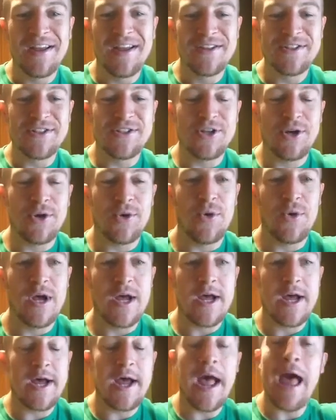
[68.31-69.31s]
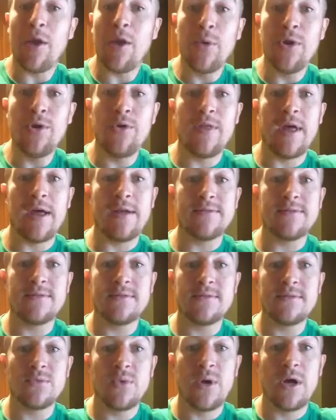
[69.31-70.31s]
So how do we do that?
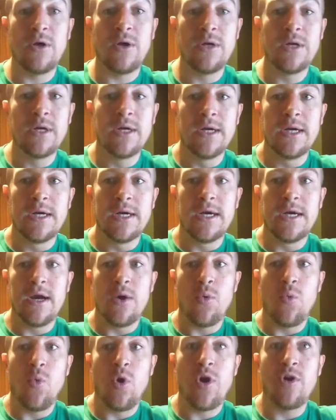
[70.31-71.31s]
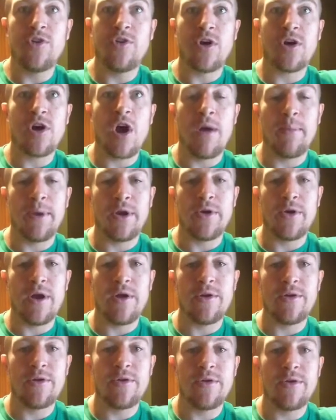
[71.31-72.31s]
Well, where's our common
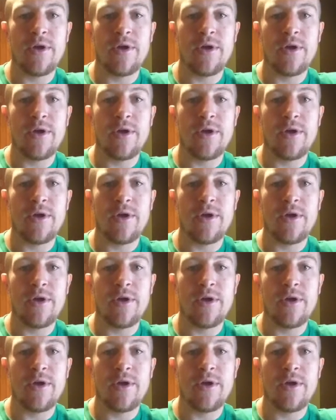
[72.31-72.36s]
ground?